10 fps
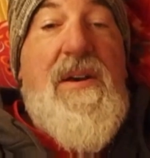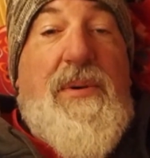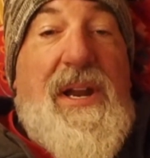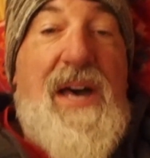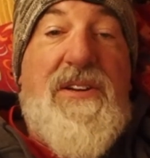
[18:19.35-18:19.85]

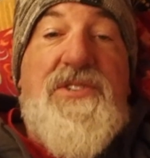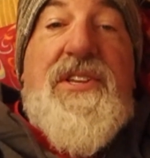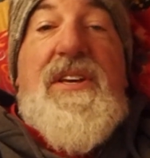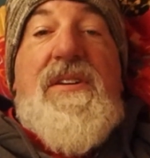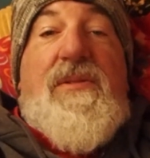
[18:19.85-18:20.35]
But
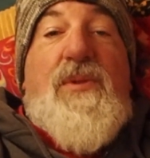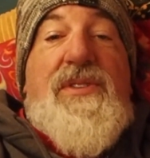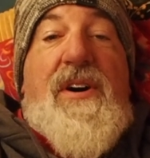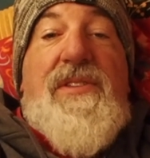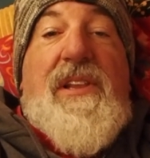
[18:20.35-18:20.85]
honestly, with
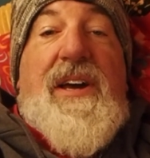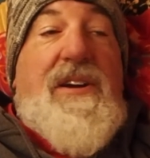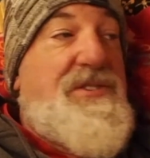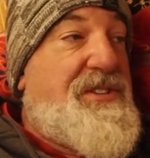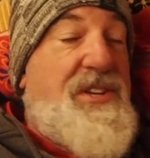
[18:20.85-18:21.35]
all the
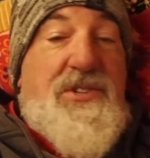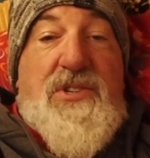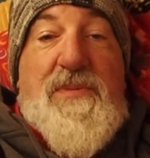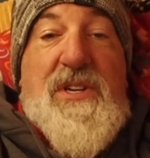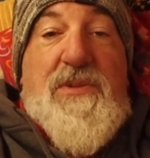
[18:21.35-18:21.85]
layers, and this
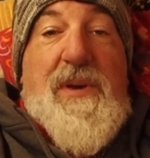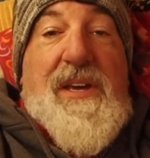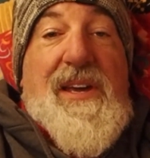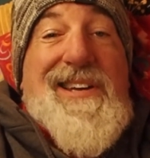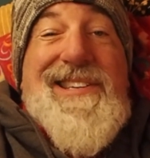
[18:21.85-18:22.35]
is me
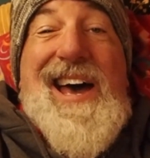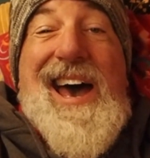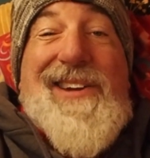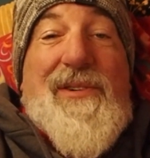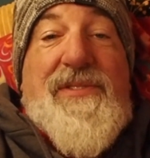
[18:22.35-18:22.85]
speaking because
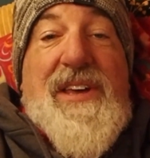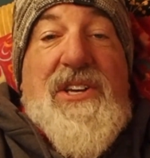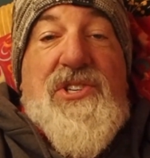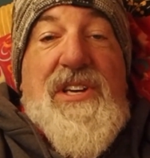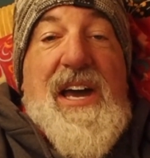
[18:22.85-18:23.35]
I don't think
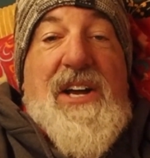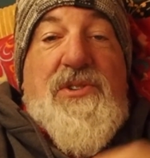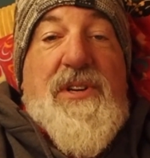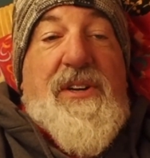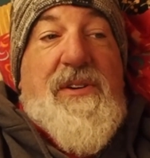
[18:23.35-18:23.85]
she
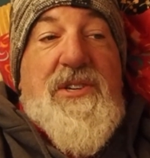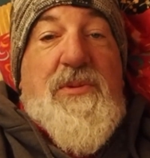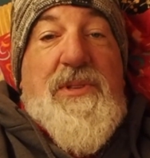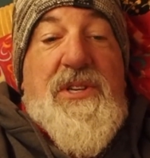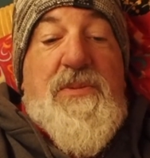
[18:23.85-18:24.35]
actually agrees with this